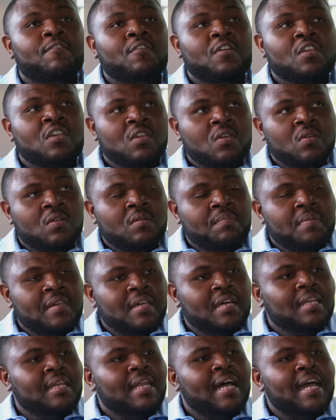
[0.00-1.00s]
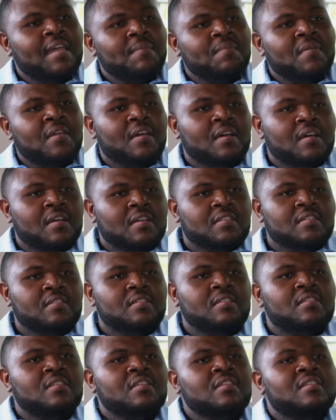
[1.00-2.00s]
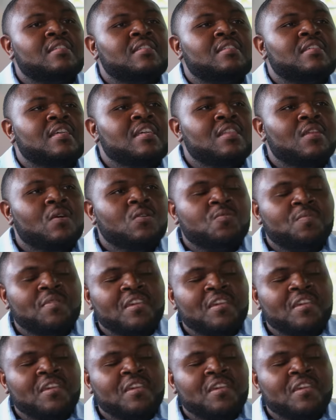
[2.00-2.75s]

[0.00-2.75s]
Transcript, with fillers: for you to be a light because to see those